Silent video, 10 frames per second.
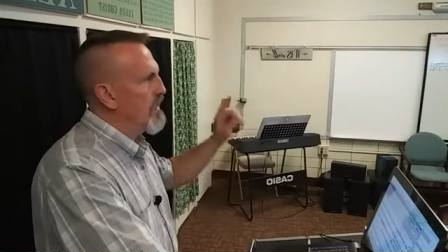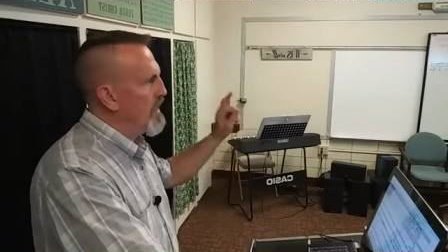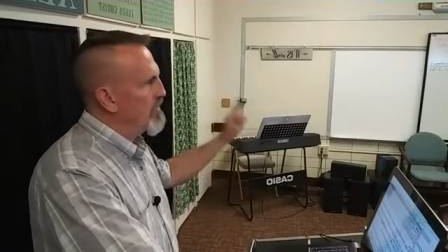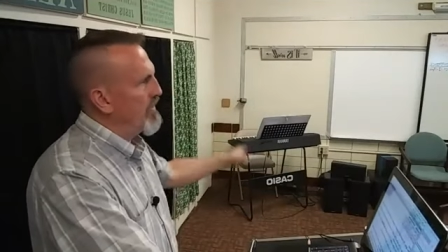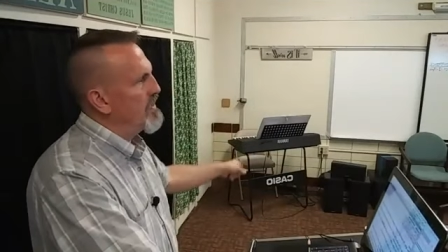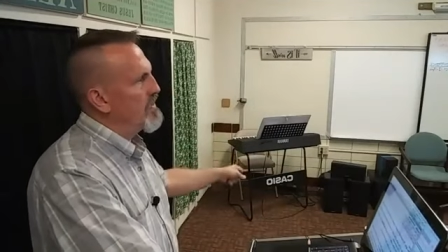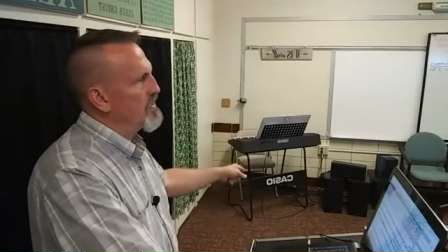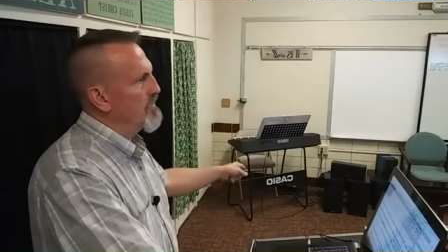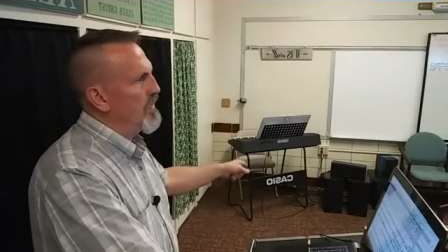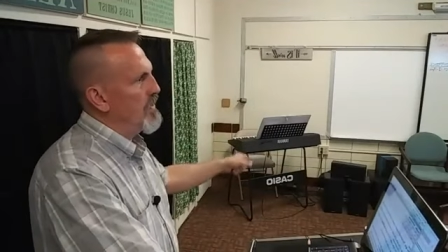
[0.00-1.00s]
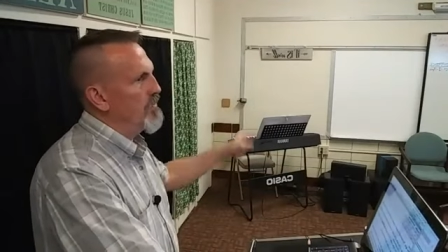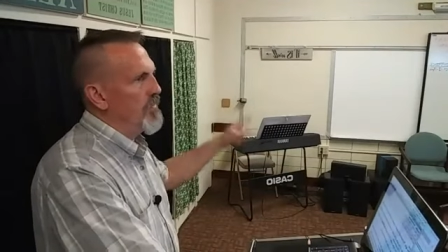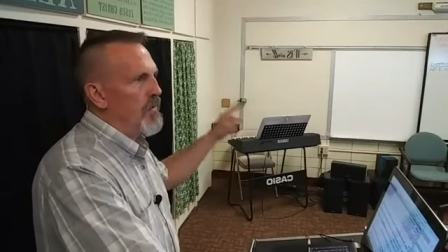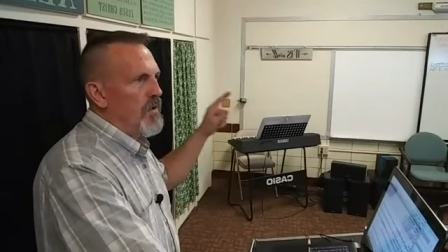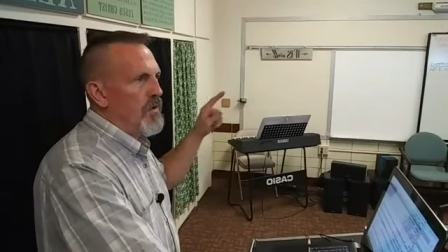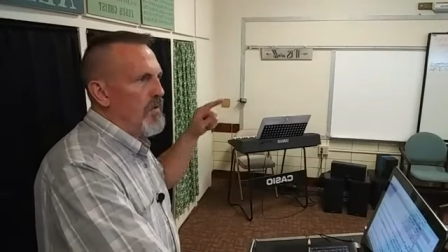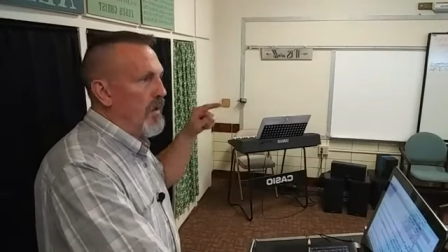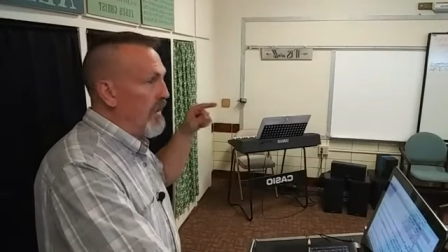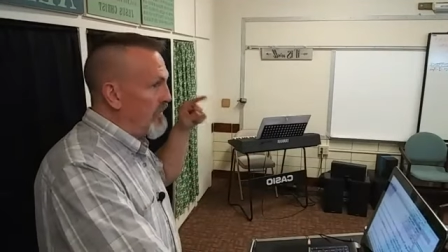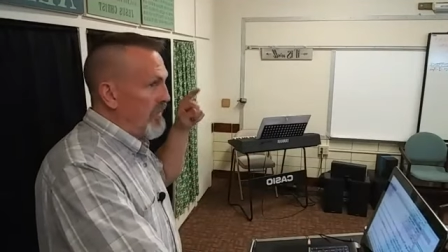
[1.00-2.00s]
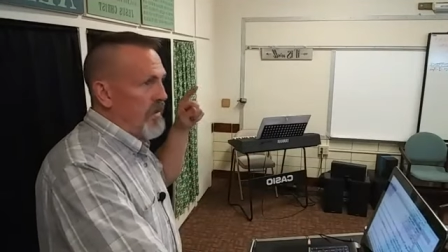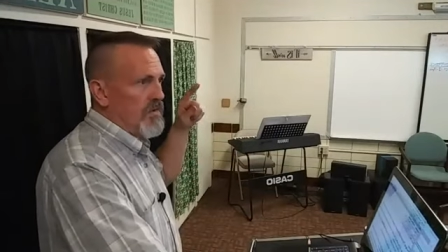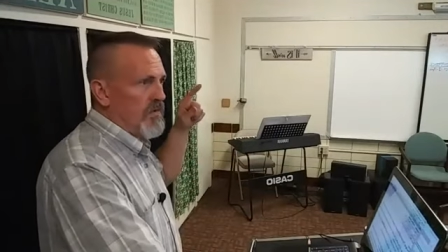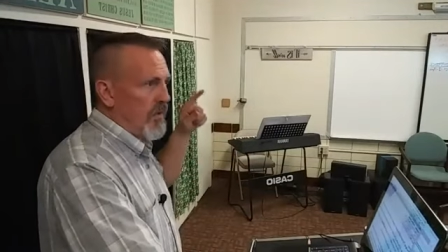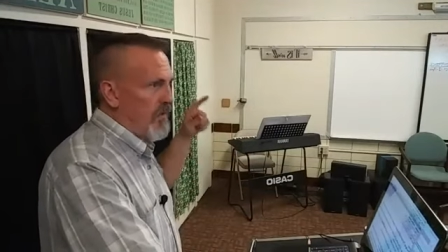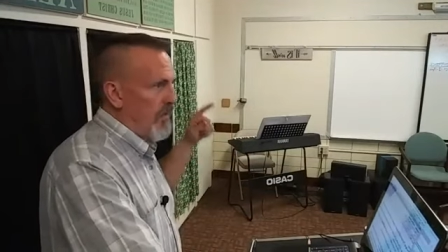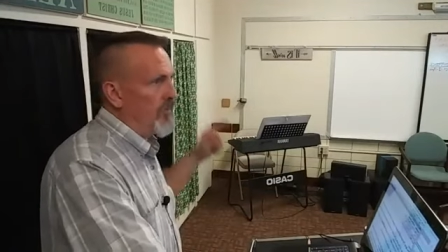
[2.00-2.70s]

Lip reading: not because of them, not even necessarily